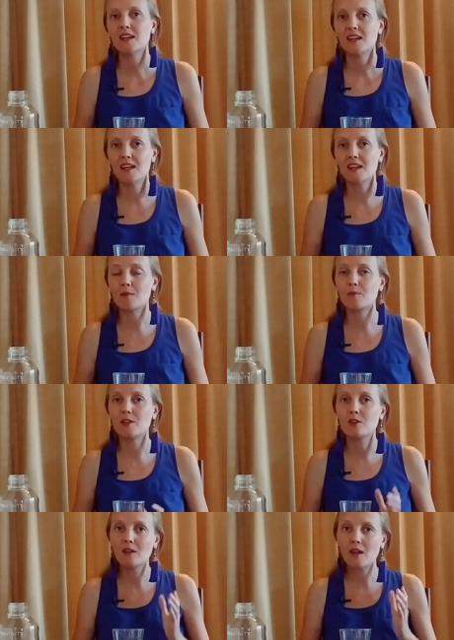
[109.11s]
and I'd
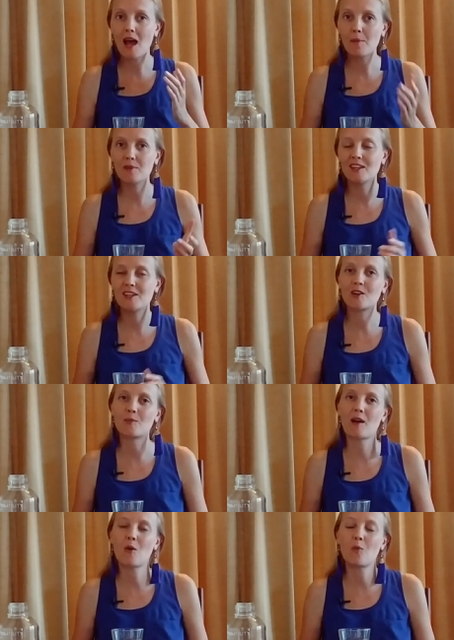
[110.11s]
be happy to hear
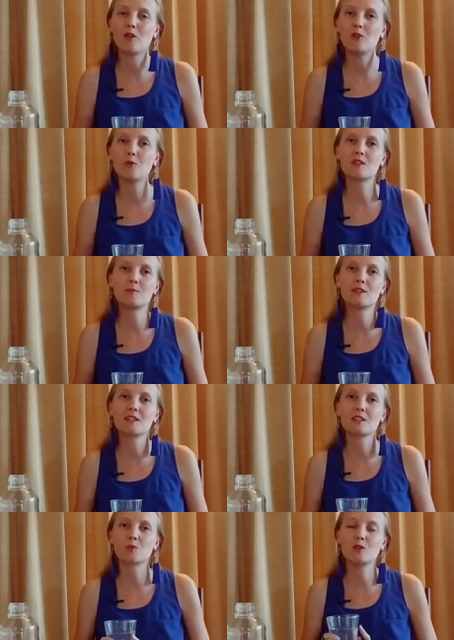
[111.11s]
about what you
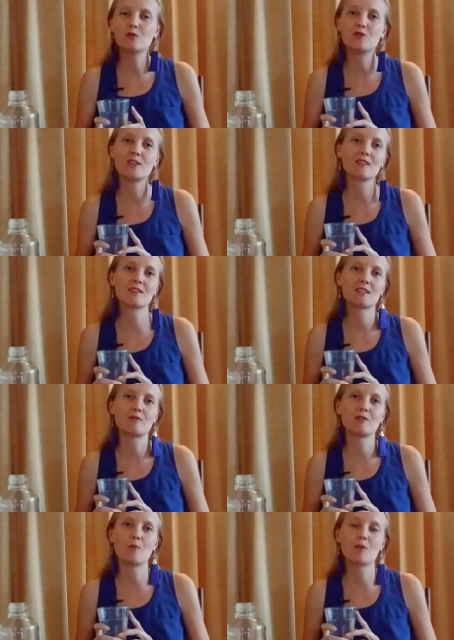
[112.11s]
experience when you drink this
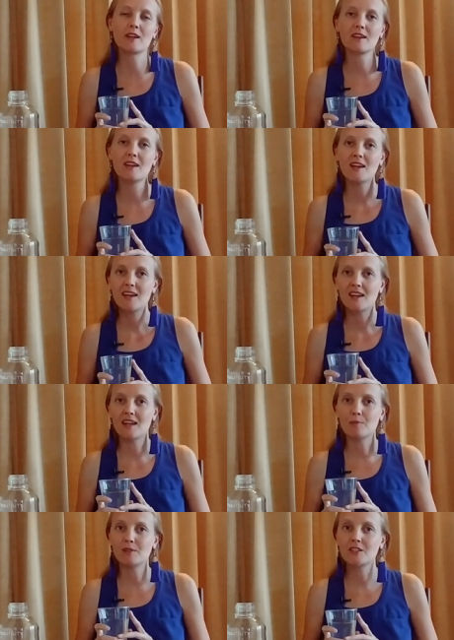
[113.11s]
every morning.
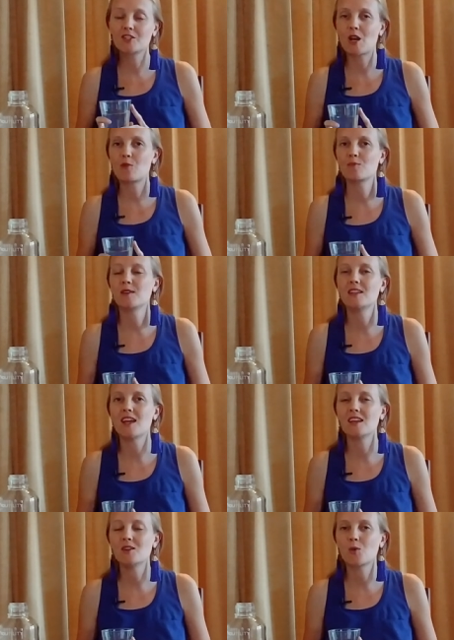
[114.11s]
And please share with me
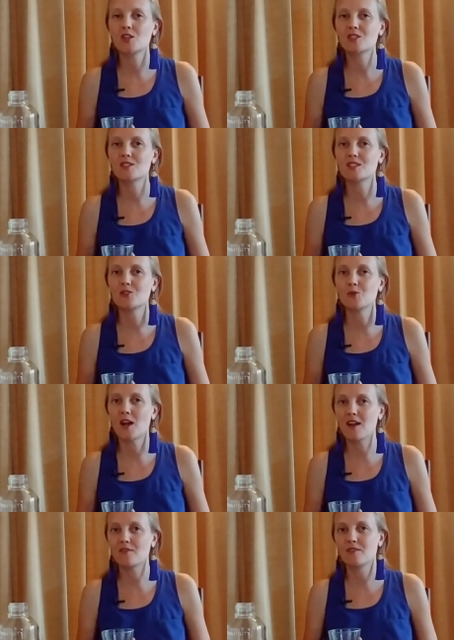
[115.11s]
any questions that you
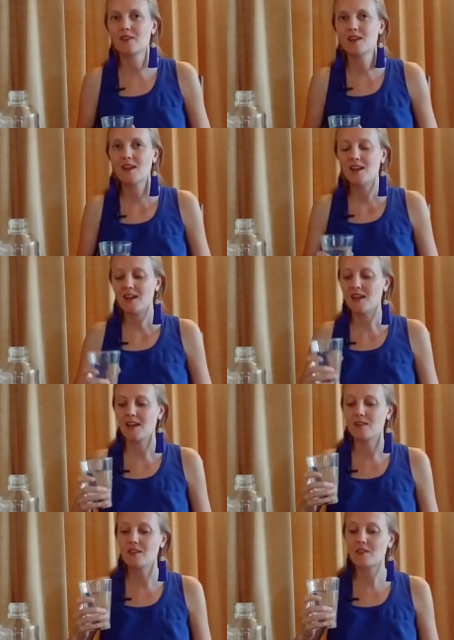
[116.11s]
have.
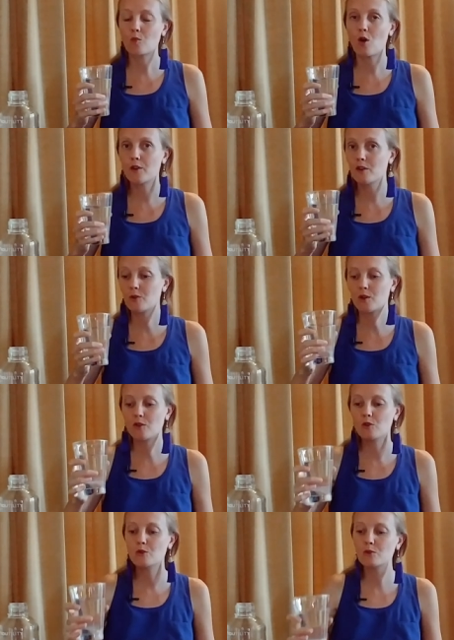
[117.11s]
And this water you
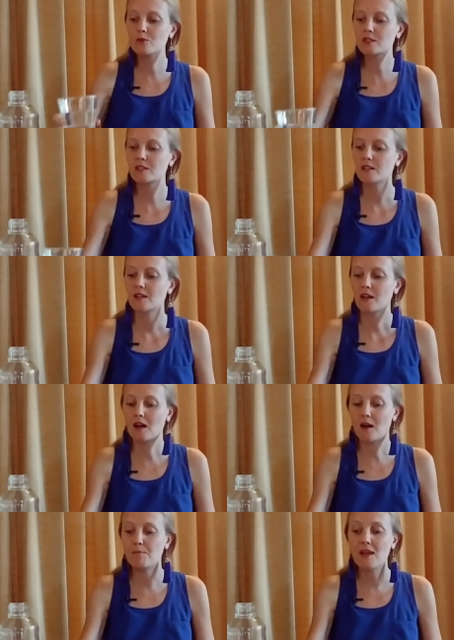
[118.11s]
can use
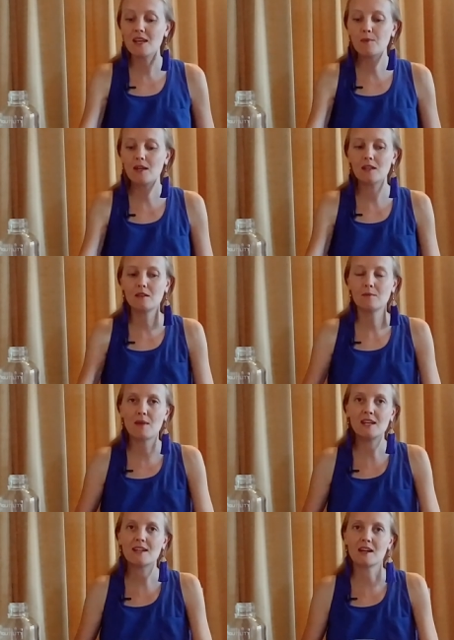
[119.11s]
many, many,
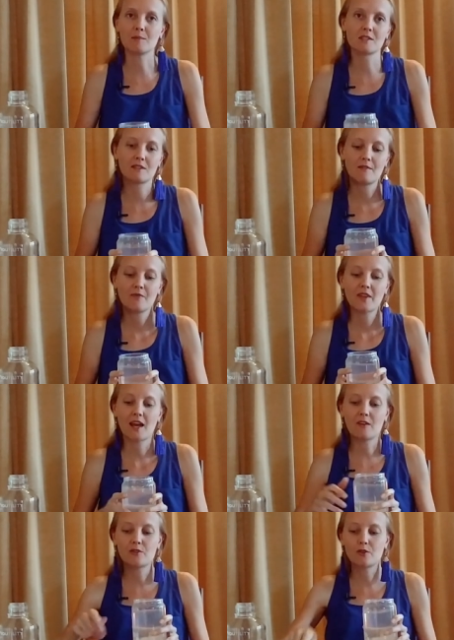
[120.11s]
many times.
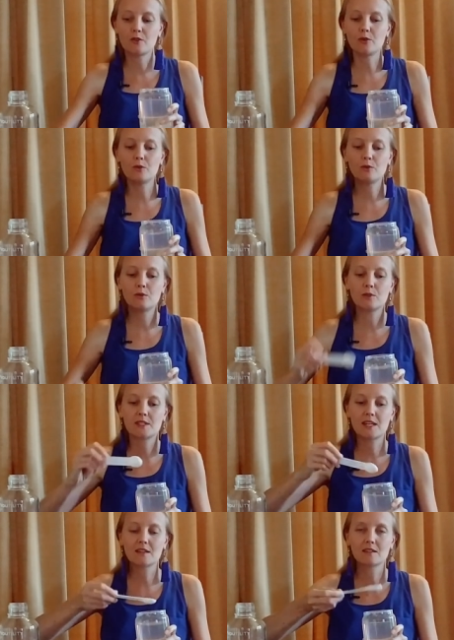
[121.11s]
After you
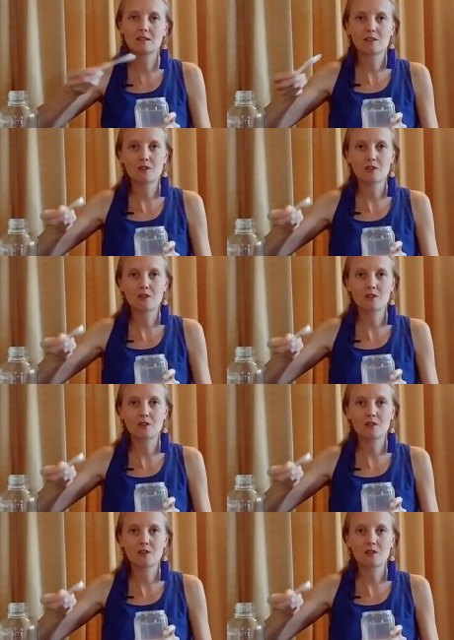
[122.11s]
take the